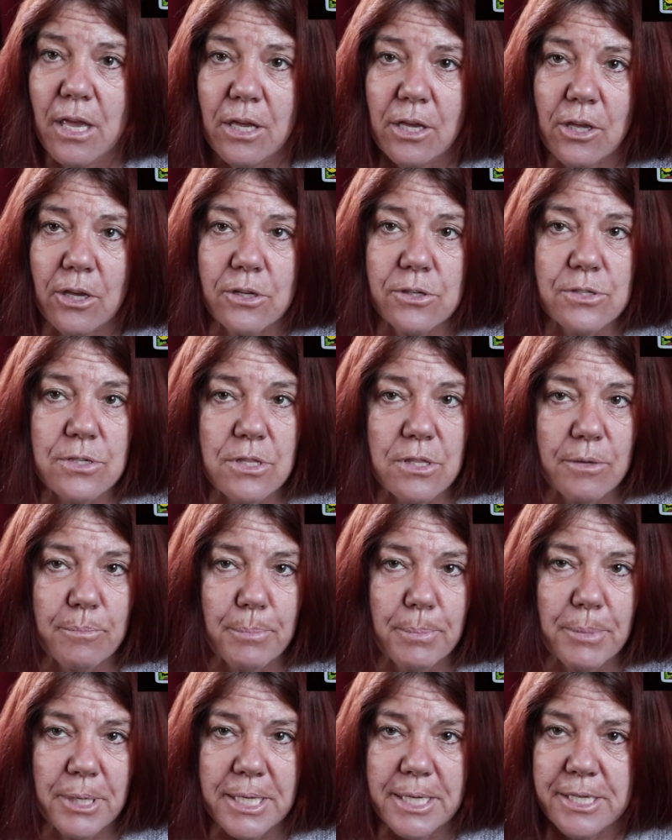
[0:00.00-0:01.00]
go to the
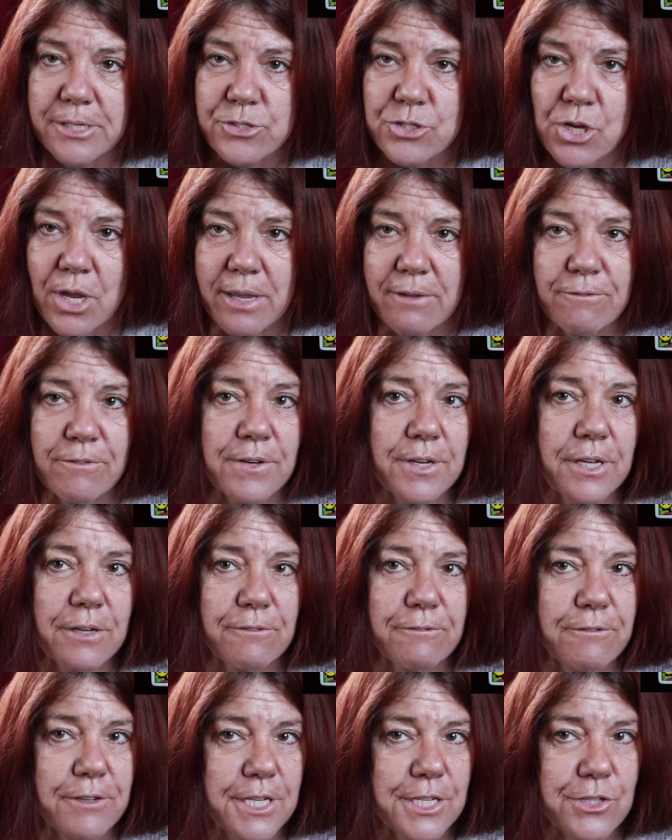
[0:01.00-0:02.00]
beach, have an
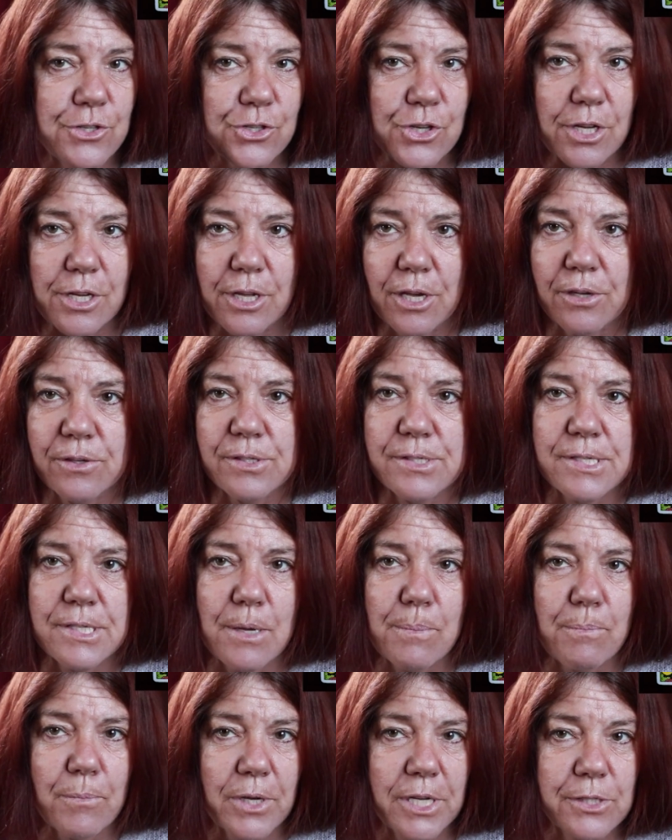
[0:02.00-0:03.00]
adventure, go
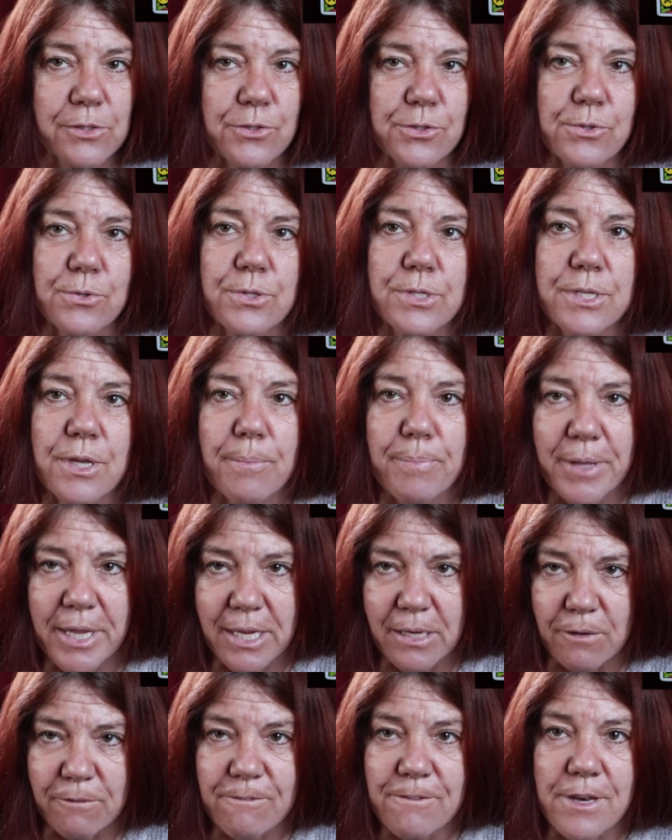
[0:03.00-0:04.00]
somewhere, do
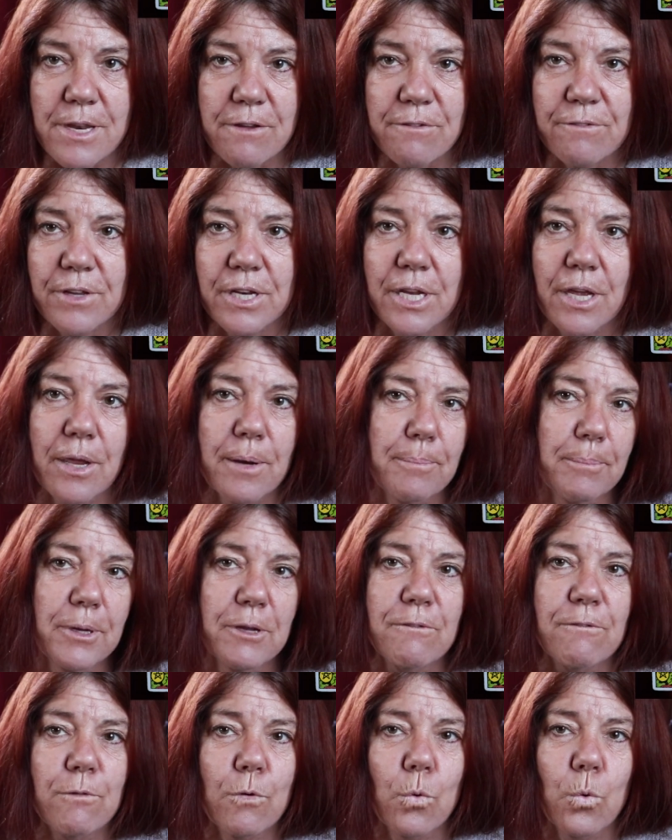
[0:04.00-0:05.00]
something you've never done
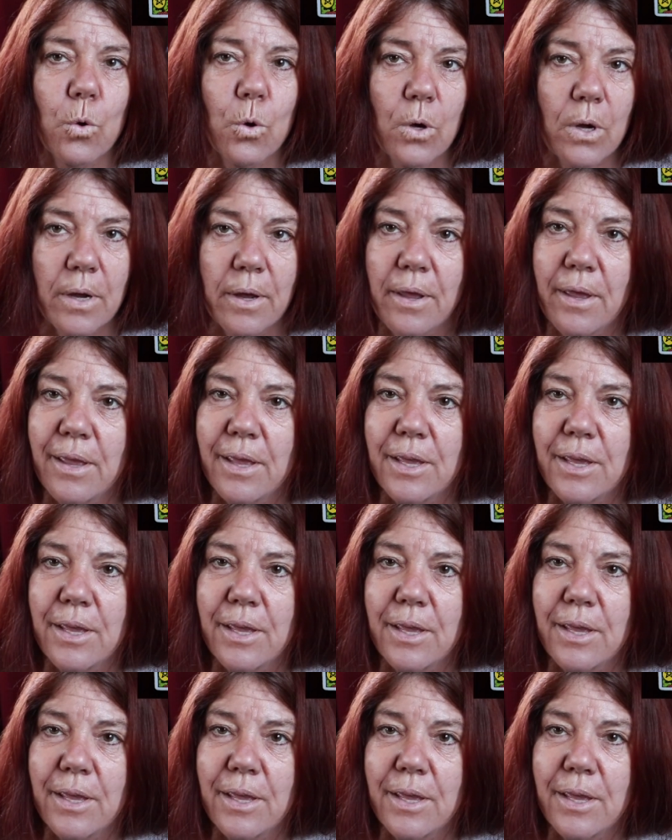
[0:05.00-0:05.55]
before,